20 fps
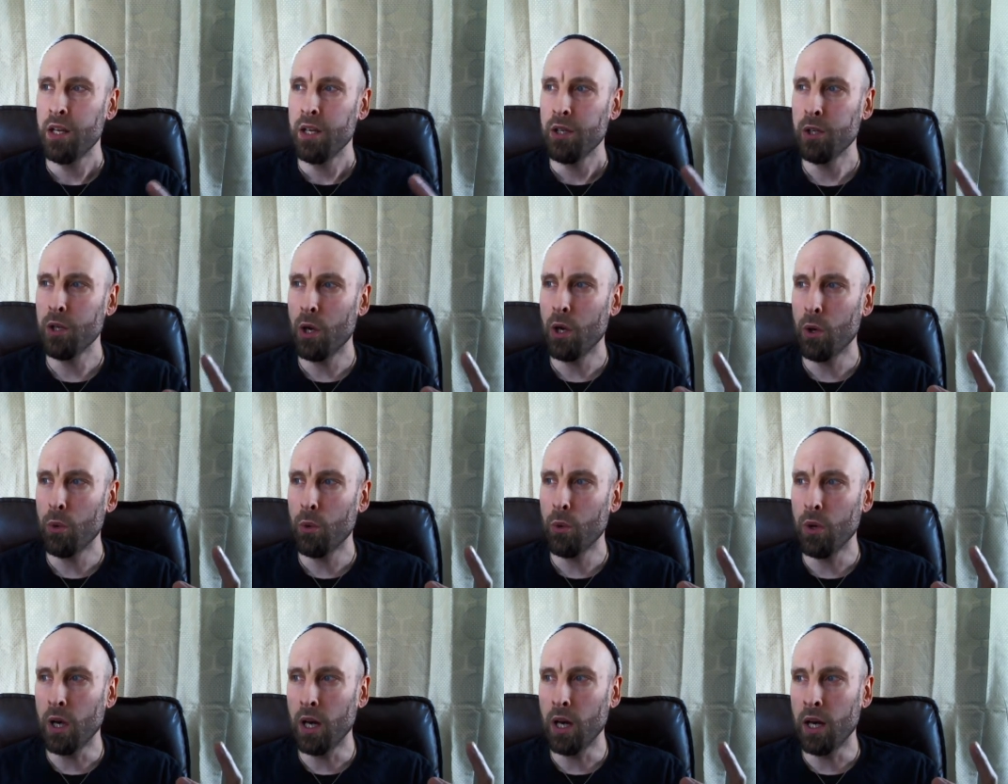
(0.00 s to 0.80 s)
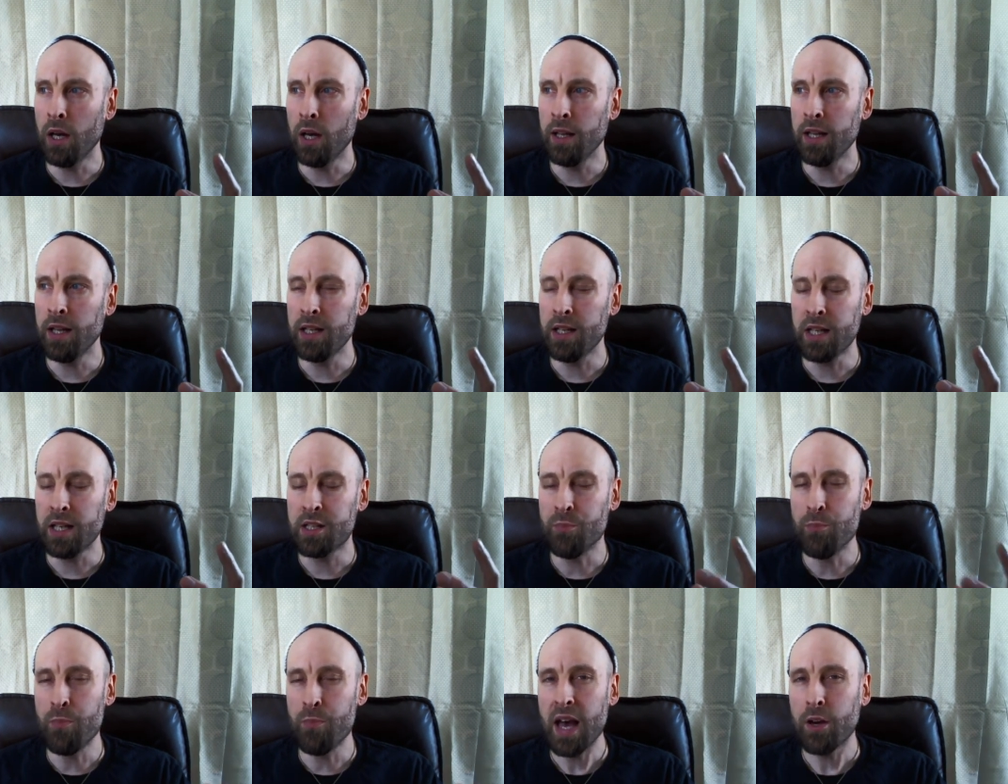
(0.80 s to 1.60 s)
you know, uh, it,
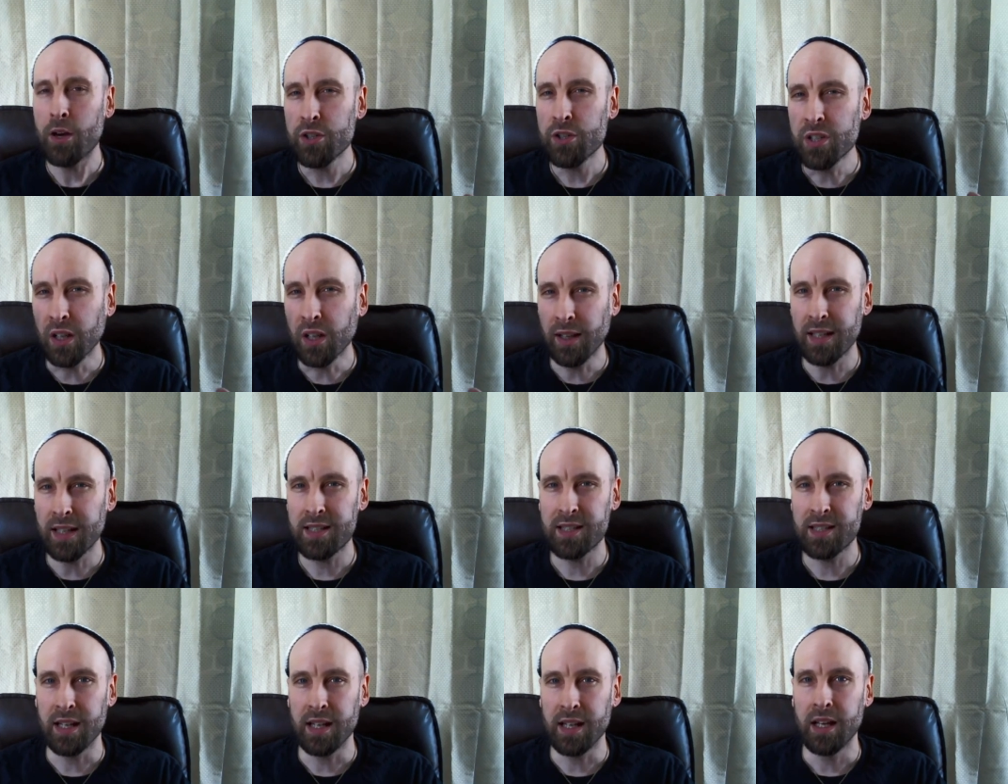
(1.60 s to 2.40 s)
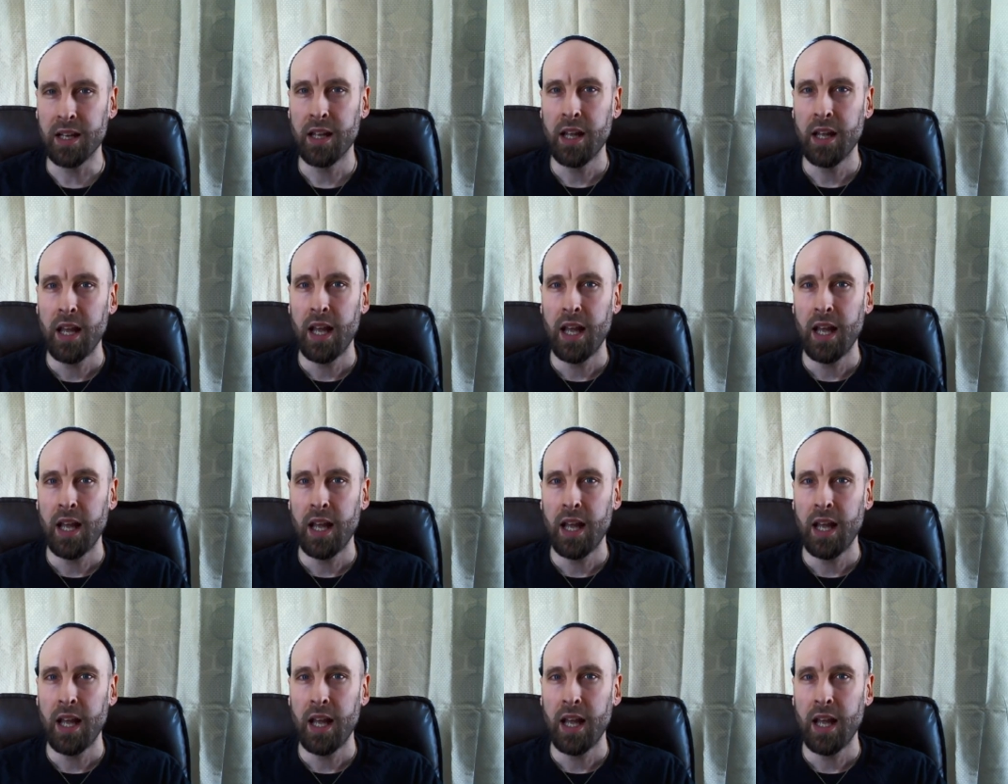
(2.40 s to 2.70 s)
it's better to listen